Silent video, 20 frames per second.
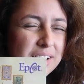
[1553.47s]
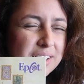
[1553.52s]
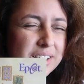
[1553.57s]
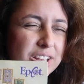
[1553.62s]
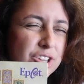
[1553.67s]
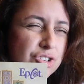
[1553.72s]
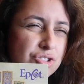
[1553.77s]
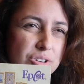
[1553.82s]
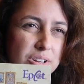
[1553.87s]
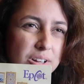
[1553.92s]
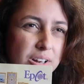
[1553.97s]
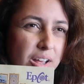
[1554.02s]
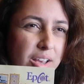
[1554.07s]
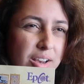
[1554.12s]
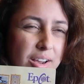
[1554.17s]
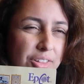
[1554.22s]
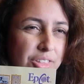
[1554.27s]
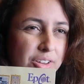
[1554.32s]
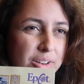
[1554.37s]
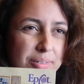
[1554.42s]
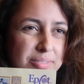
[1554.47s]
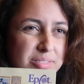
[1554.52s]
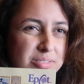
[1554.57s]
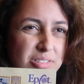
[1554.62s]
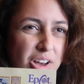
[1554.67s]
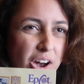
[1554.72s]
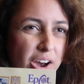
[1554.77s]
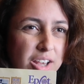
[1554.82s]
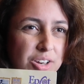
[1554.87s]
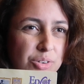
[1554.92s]
literally like I think
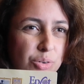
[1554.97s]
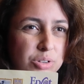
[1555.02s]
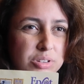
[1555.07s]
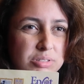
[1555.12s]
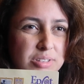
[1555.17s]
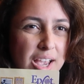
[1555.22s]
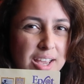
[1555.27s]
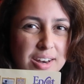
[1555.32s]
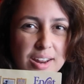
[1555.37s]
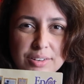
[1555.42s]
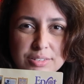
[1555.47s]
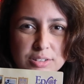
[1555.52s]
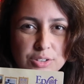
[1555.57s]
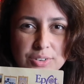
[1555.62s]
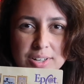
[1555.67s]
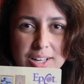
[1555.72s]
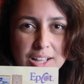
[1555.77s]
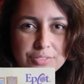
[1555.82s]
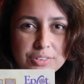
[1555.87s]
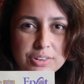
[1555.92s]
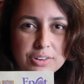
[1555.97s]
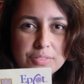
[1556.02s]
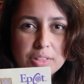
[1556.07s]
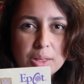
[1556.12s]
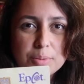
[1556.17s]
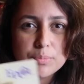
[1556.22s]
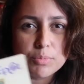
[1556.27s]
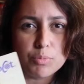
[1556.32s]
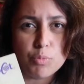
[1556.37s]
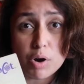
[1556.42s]
9 or 10 out of 11 of
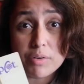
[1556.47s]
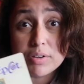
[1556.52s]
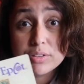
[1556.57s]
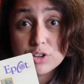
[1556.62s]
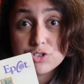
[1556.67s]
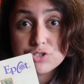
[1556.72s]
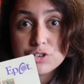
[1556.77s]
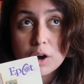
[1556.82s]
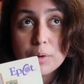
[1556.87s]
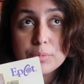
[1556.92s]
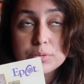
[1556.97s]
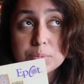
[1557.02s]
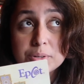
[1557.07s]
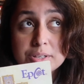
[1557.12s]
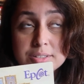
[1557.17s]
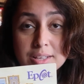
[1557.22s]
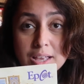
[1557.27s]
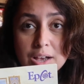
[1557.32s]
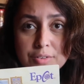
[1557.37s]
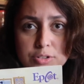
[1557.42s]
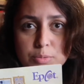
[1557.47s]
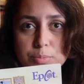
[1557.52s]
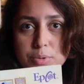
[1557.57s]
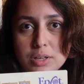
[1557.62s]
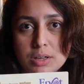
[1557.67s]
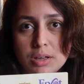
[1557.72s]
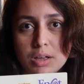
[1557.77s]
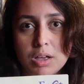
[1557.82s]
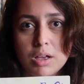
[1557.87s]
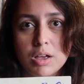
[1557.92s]
them were in the shops because they have to
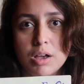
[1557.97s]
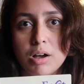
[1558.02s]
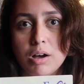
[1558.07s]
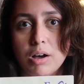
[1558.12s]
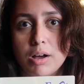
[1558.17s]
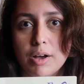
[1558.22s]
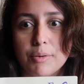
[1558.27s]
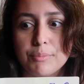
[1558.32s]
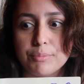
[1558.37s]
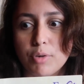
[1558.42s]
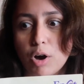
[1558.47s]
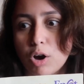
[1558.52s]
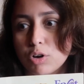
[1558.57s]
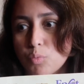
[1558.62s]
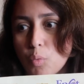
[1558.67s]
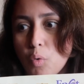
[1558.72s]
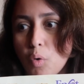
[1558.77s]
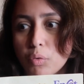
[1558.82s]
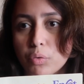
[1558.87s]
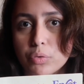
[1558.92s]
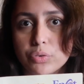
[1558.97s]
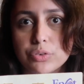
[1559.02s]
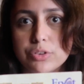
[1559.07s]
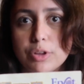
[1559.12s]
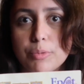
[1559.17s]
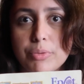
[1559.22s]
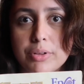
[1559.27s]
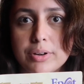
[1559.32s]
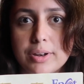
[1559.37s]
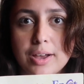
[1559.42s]
be um, on walls or
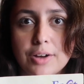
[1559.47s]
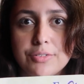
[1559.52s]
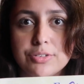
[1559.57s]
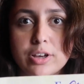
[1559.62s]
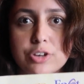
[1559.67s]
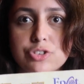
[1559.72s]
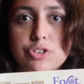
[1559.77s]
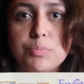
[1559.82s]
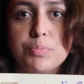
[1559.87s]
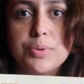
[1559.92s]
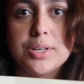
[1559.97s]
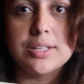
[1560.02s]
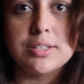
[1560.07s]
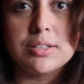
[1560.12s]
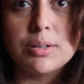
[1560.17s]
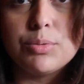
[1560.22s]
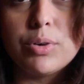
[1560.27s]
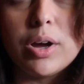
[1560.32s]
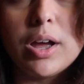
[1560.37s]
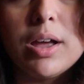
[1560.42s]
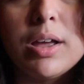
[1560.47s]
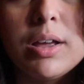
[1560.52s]
something, they have to actually be somewhere.